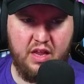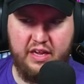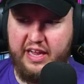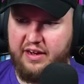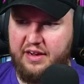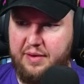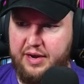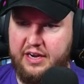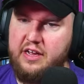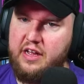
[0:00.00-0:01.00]
Yeah, I
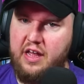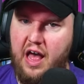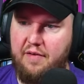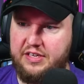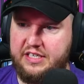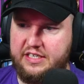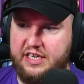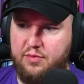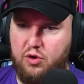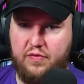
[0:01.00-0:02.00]
mean, obviously
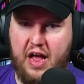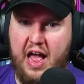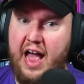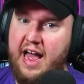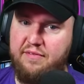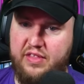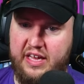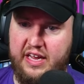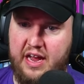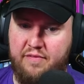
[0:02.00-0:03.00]
Xenomorph. I have
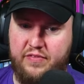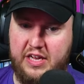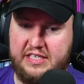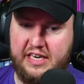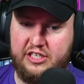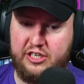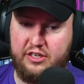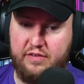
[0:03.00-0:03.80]
the infestation